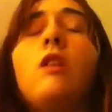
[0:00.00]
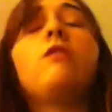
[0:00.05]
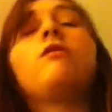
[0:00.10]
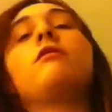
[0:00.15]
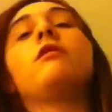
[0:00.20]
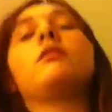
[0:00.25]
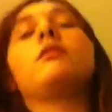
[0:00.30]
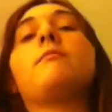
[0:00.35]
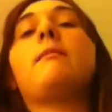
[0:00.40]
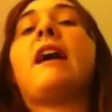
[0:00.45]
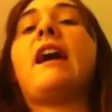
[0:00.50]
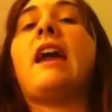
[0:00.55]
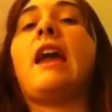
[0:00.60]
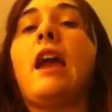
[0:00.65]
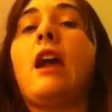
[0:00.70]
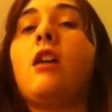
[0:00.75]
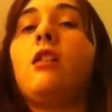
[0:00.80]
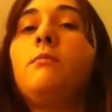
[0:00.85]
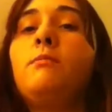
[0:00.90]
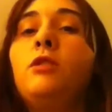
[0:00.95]
with my
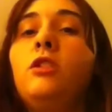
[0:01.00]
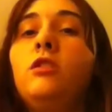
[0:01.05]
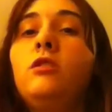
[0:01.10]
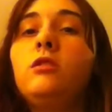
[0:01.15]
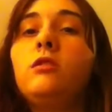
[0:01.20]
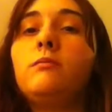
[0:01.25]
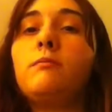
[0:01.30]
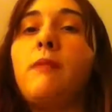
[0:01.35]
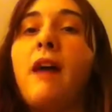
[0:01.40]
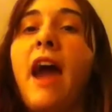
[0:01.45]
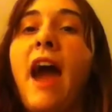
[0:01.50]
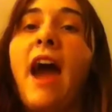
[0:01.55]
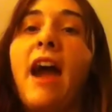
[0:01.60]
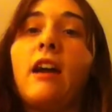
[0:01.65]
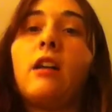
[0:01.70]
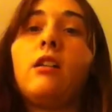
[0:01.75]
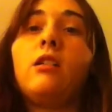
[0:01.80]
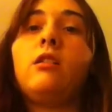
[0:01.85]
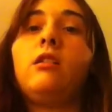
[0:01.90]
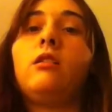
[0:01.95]
hair pulled
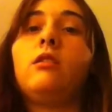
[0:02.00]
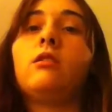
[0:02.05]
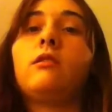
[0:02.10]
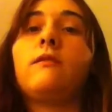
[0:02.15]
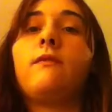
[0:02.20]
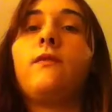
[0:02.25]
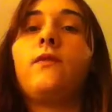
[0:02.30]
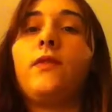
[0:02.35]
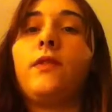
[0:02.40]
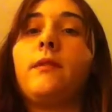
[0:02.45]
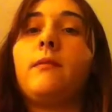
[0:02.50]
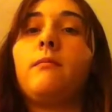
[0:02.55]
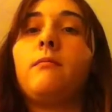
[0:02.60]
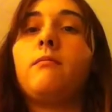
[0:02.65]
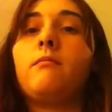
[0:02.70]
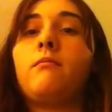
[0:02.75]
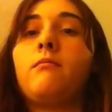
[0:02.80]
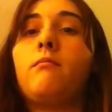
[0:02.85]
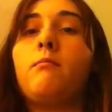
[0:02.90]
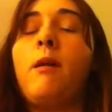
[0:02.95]
back,
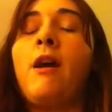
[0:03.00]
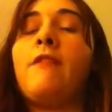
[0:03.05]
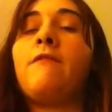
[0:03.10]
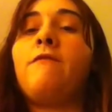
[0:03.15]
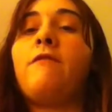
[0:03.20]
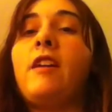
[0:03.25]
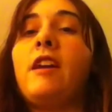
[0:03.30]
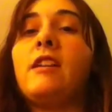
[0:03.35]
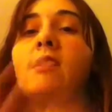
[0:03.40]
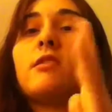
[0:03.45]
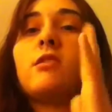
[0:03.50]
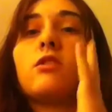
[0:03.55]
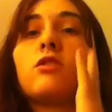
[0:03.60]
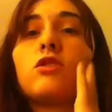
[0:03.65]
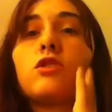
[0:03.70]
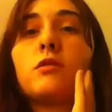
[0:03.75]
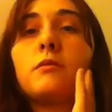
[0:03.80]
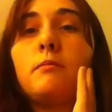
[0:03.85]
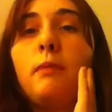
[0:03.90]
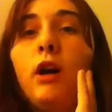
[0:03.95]
my face
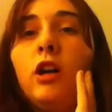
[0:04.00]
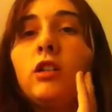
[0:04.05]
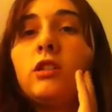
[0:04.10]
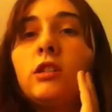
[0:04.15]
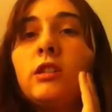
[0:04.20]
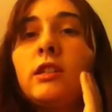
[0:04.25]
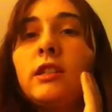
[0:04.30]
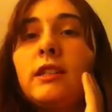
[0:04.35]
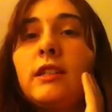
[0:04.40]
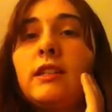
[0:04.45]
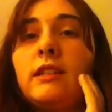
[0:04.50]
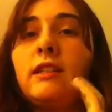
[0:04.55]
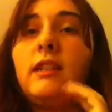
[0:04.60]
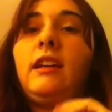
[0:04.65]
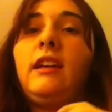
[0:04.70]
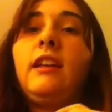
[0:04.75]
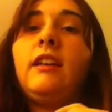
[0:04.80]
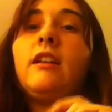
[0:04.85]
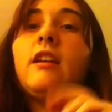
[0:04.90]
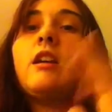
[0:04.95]
sparkling
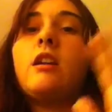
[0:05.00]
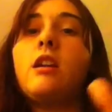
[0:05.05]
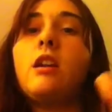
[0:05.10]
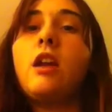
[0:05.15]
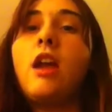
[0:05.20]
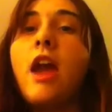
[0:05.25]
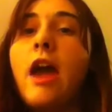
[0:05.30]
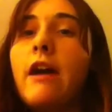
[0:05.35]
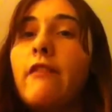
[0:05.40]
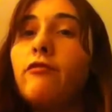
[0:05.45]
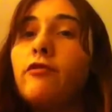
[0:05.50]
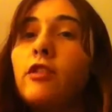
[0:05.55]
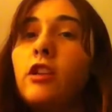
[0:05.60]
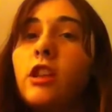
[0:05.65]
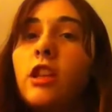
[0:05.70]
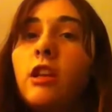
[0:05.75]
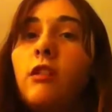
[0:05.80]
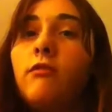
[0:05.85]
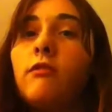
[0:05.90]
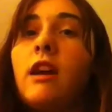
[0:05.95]
clean,
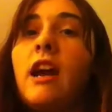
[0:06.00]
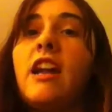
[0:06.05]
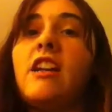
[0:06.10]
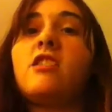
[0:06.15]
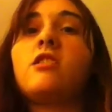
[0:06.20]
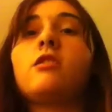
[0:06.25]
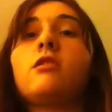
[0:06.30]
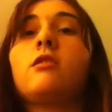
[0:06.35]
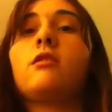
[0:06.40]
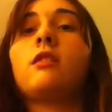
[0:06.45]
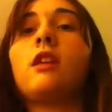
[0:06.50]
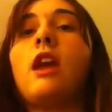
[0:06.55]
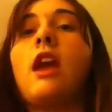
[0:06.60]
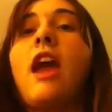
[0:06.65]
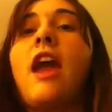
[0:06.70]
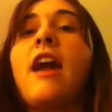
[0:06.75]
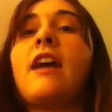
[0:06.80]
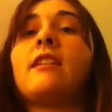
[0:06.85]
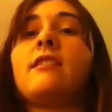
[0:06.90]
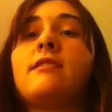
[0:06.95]
everything right,
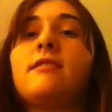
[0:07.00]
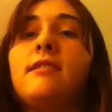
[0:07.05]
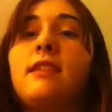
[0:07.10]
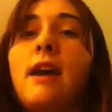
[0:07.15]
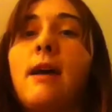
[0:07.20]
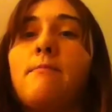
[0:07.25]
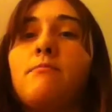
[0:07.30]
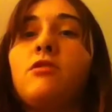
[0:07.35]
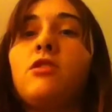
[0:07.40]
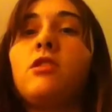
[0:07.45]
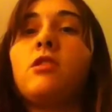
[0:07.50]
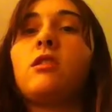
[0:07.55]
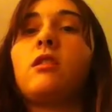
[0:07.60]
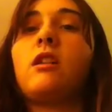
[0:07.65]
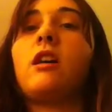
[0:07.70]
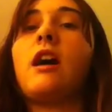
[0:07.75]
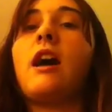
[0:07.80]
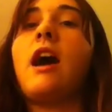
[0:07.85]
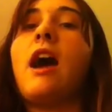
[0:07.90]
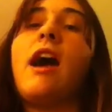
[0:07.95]
except
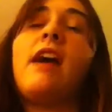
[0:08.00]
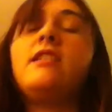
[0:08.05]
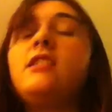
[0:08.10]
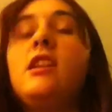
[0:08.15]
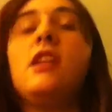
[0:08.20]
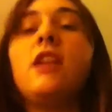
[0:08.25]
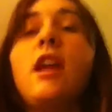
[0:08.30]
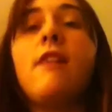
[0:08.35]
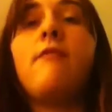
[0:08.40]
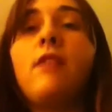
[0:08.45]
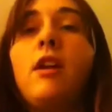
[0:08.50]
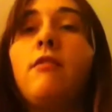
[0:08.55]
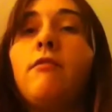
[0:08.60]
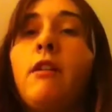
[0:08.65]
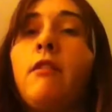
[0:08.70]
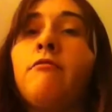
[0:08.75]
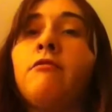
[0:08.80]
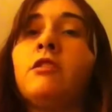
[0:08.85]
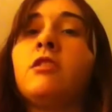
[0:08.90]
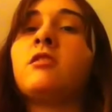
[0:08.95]
I didn't have any
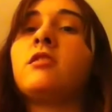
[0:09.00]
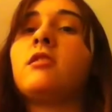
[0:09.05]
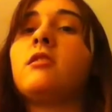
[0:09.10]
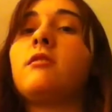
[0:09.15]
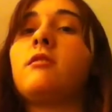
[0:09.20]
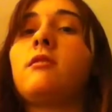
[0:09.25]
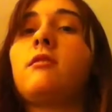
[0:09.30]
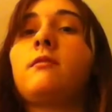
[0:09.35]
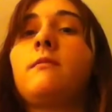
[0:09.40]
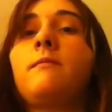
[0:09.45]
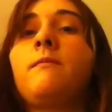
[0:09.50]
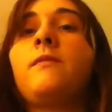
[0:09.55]
references.